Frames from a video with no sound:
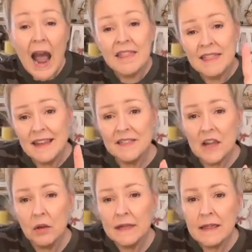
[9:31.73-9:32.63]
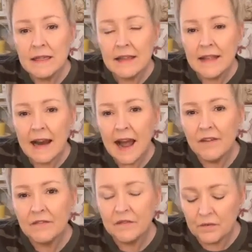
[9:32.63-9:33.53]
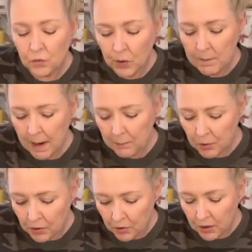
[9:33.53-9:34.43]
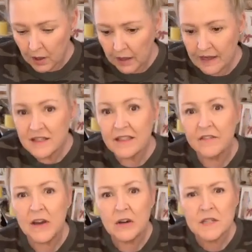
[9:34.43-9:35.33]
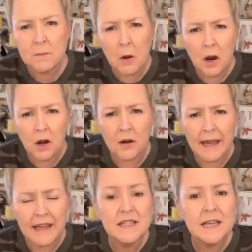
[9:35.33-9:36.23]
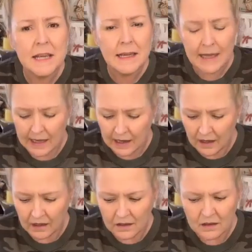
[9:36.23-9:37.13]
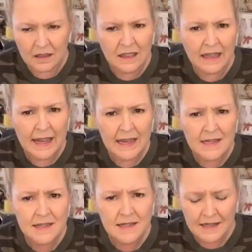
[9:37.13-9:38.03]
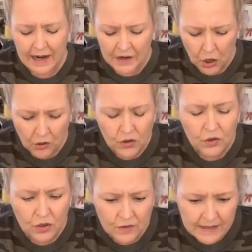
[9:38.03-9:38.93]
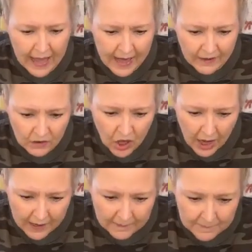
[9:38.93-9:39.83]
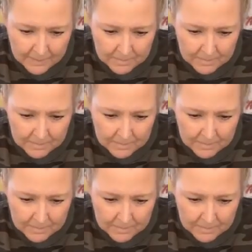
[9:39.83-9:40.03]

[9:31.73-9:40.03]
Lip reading: I think the only thing that I remember is the Velspar antiquing glaze, is it? I know you use that a lot.